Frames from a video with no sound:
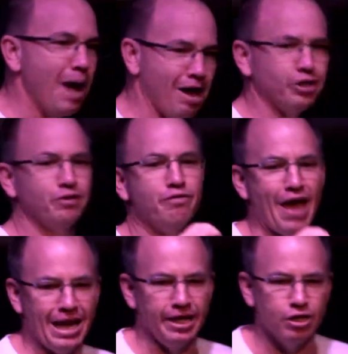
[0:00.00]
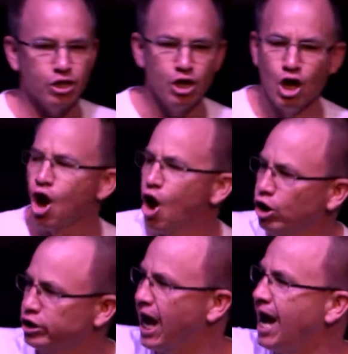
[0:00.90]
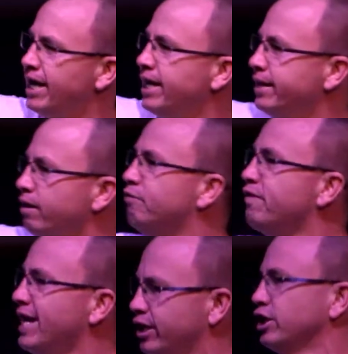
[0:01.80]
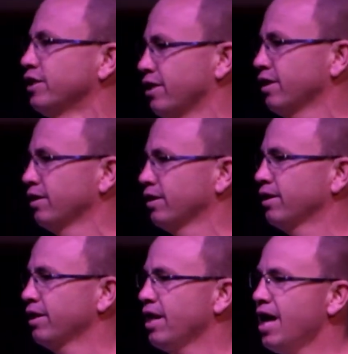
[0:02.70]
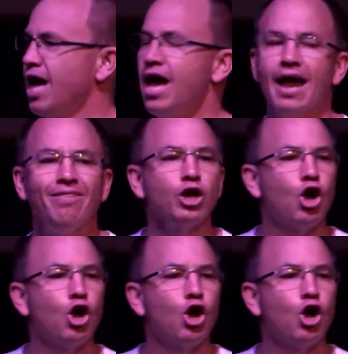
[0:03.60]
mountain valleys are tiny little villages. And the